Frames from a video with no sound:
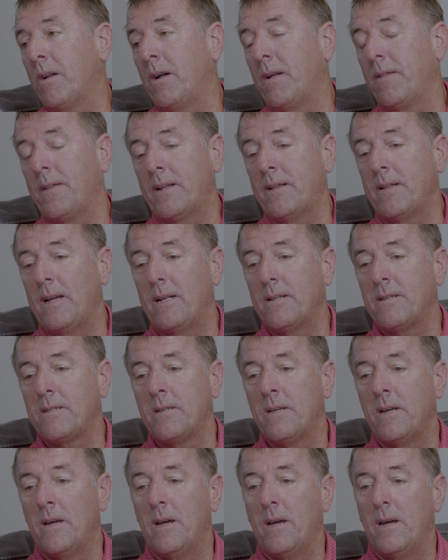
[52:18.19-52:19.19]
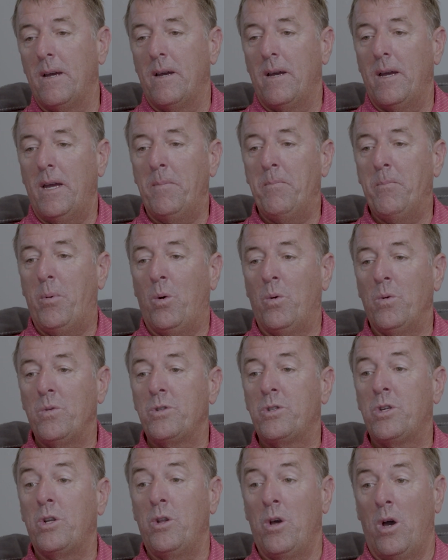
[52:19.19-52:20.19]
And I think that's
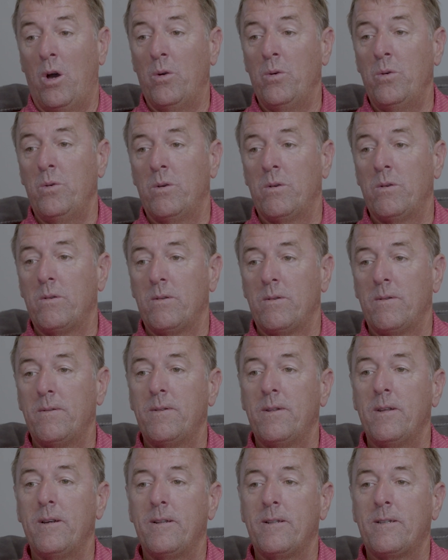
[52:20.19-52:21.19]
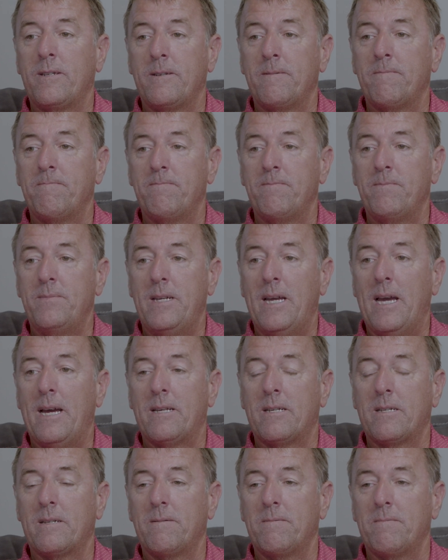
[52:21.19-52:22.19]
important to know, that
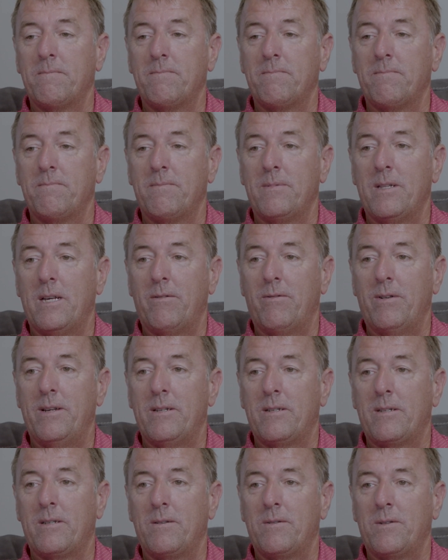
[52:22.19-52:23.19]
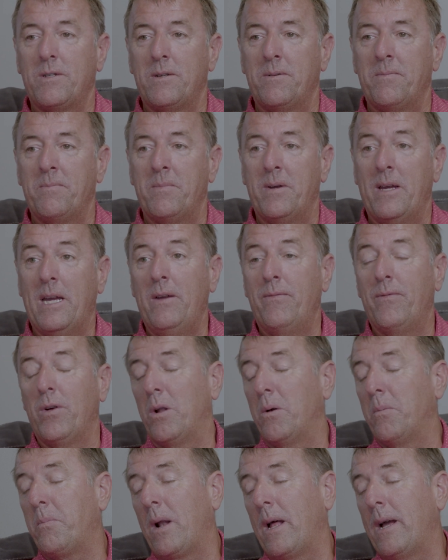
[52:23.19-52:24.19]
yes, there is some
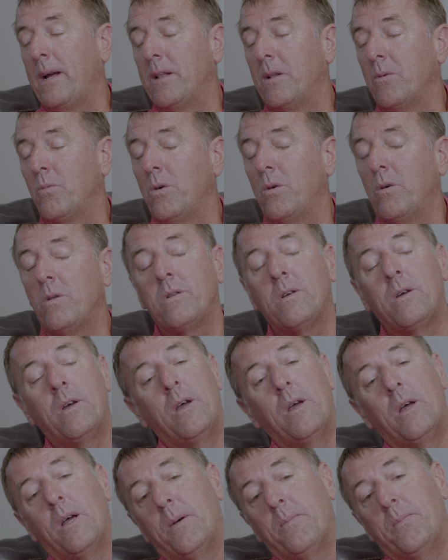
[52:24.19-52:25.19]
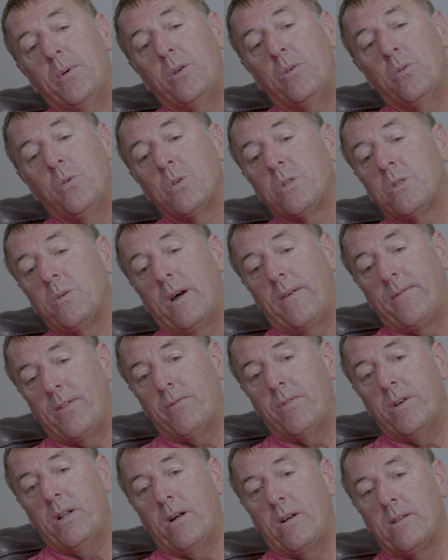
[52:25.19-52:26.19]
evil at play in the world, but you also have
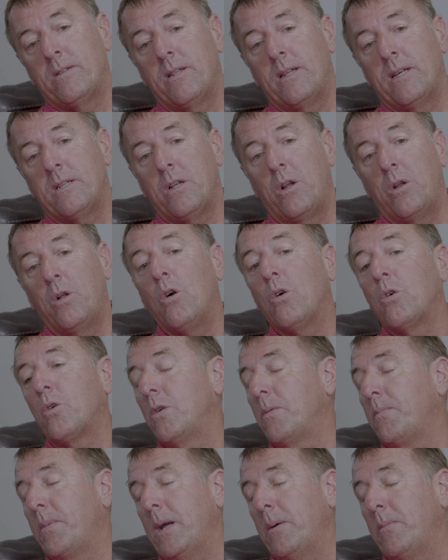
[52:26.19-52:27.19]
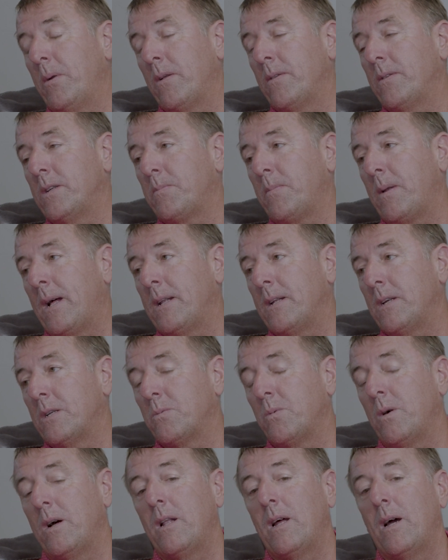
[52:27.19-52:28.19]
to realise that there's a lot of good people on this planet
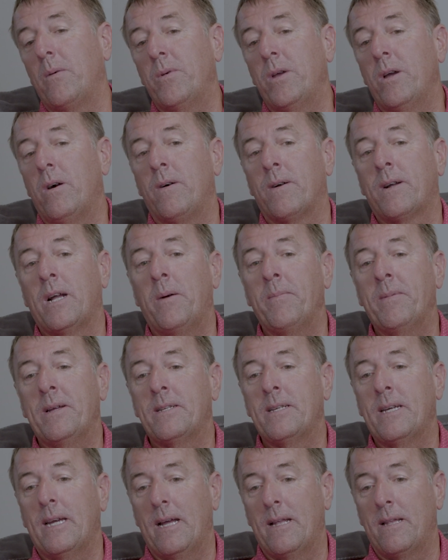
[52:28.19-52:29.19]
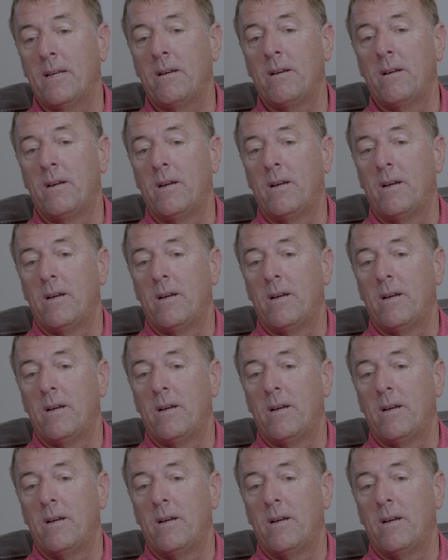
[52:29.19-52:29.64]
as well, and we are coming together,